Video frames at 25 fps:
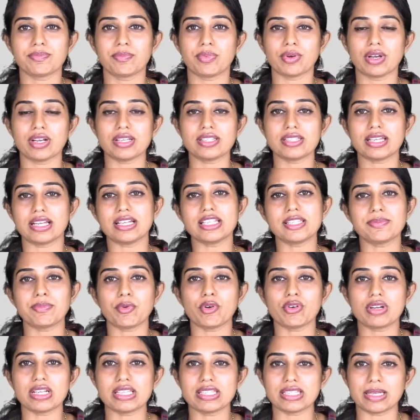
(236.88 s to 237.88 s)
a
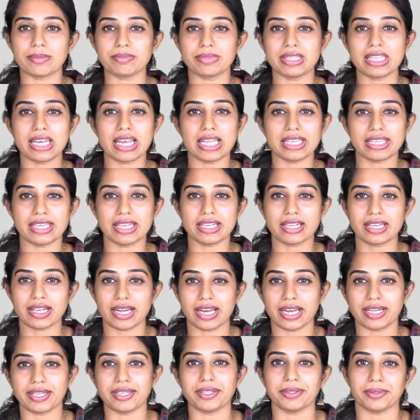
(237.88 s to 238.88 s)
sunspot is something like a
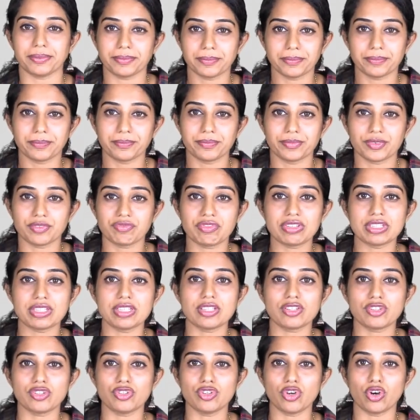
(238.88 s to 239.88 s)
crater which
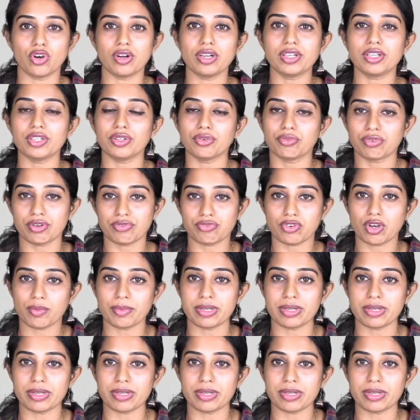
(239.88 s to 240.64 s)
is not uniform